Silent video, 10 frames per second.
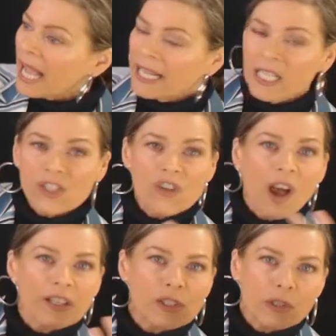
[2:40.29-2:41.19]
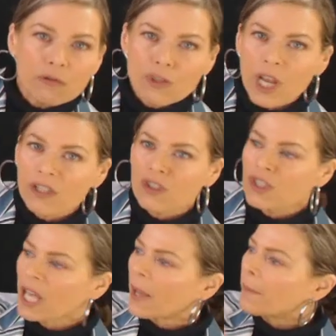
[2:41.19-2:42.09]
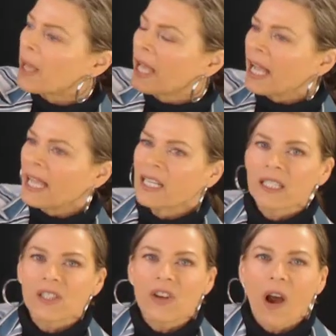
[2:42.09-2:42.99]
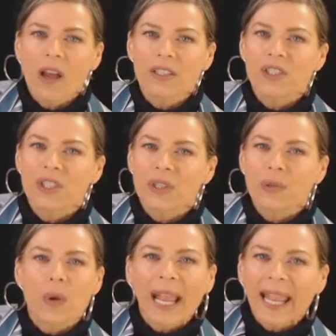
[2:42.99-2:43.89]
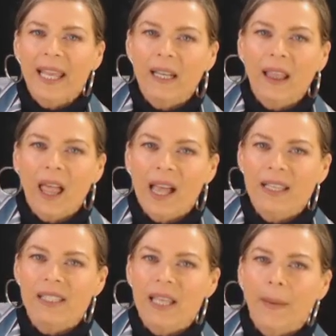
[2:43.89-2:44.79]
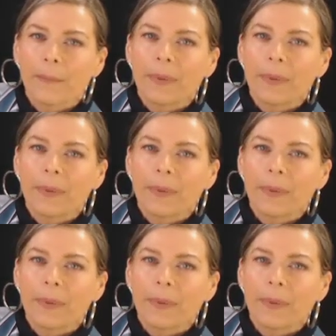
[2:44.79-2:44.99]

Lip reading: And it's not to judge them and it's not to analyze them,